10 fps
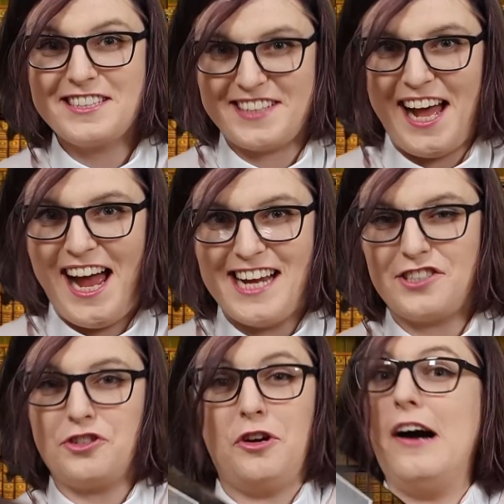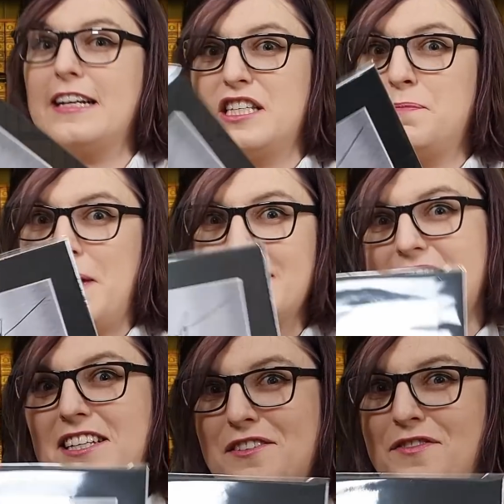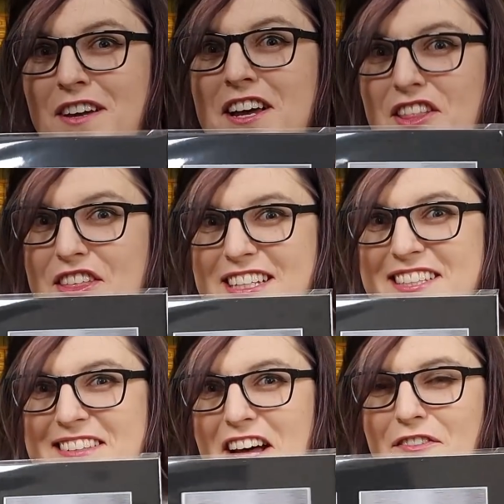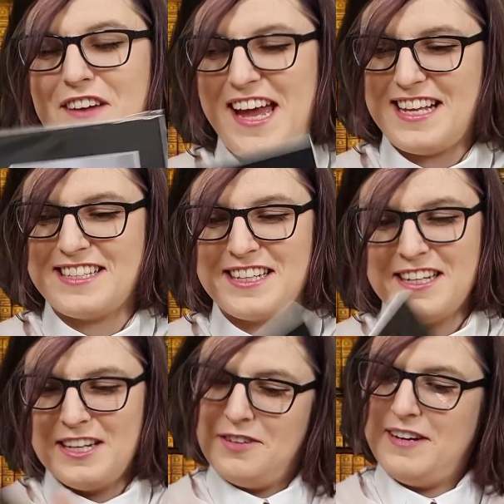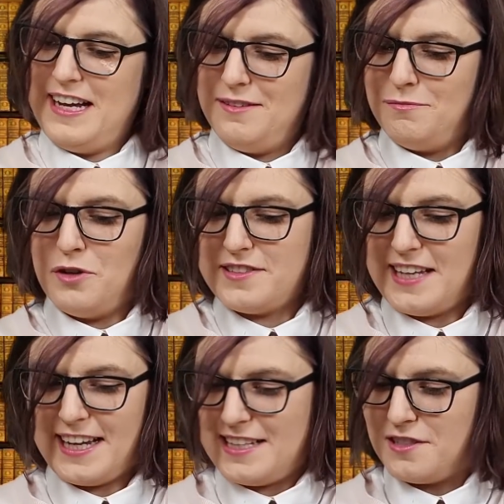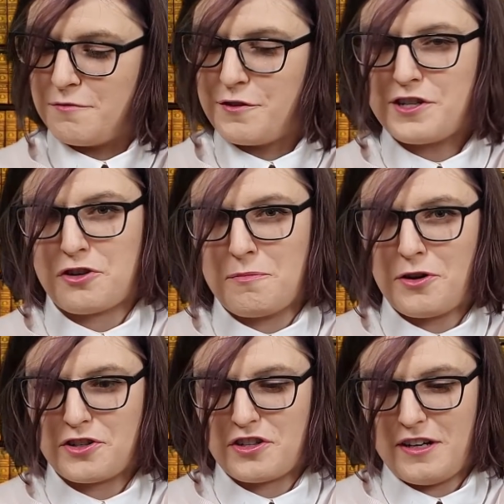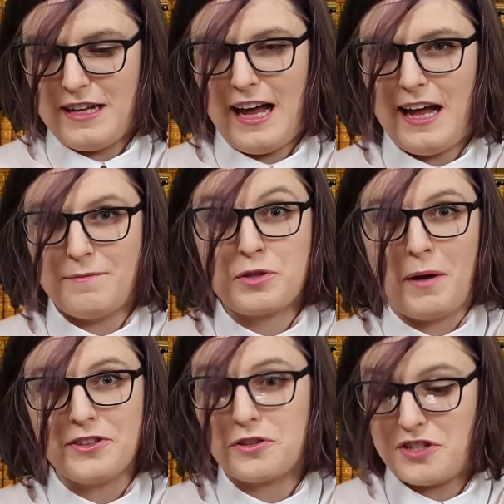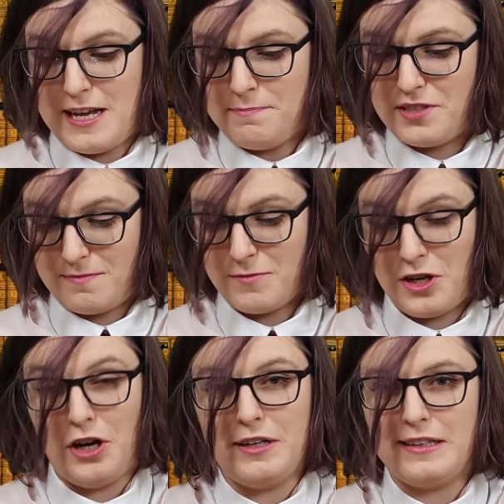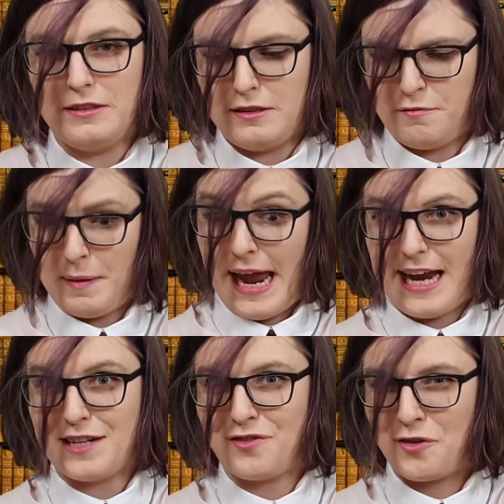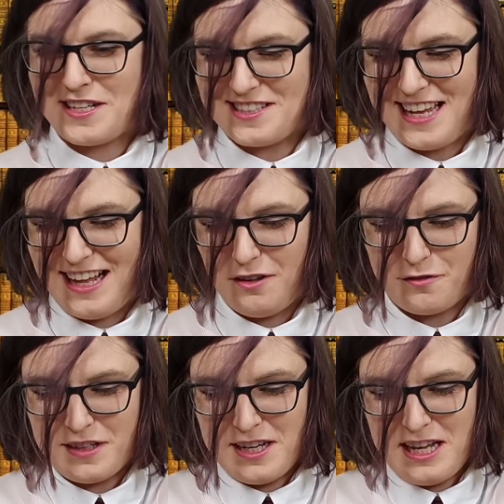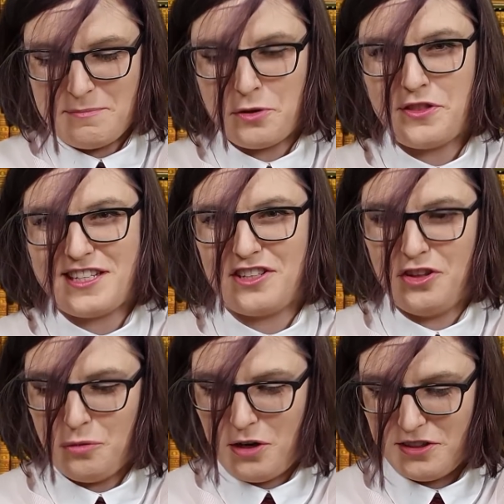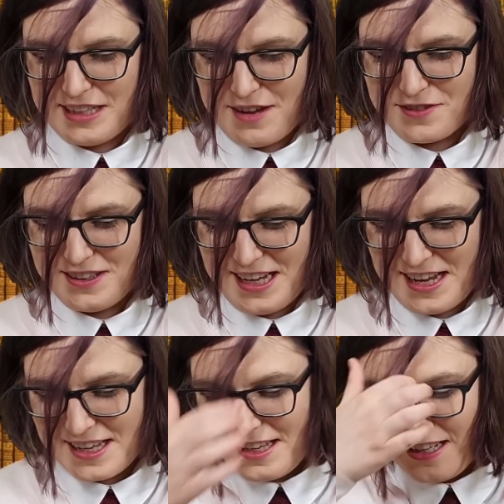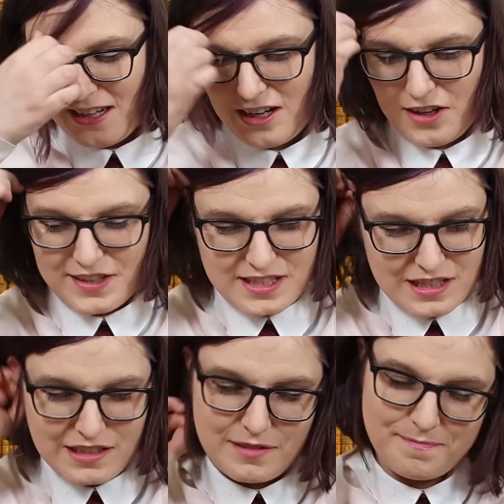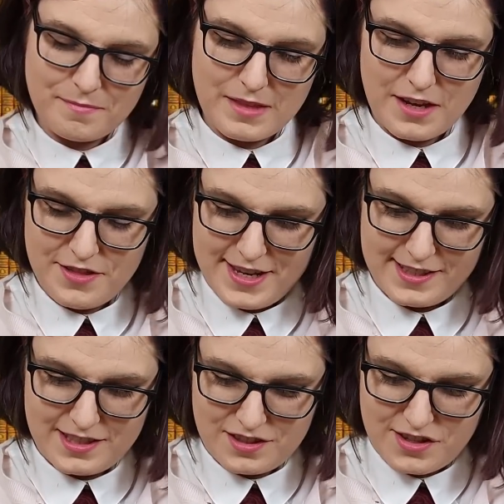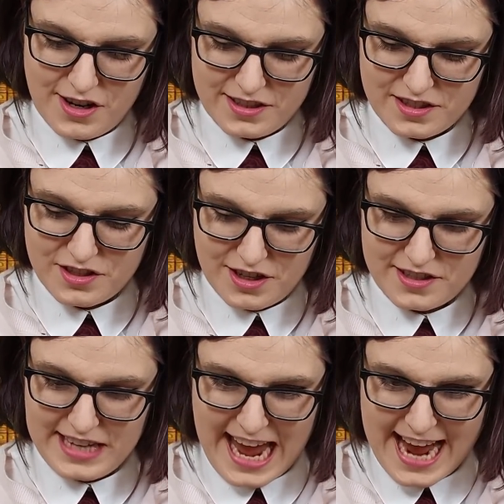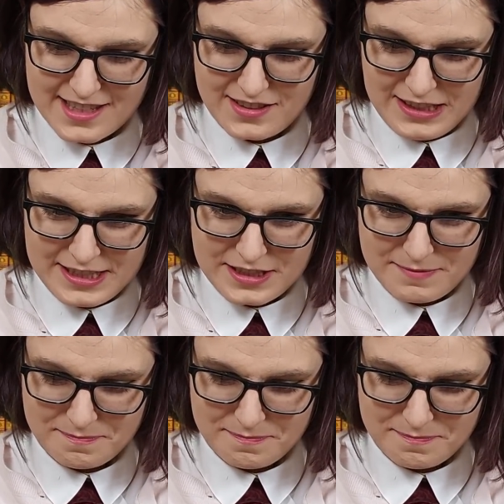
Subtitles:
signed. Do you know how expensive this stuff is? Well, once I get some Frasier merch sponsorships, you know, it'll have paid for itself. Put this on the wall, definitely. Oh, this is just excellent.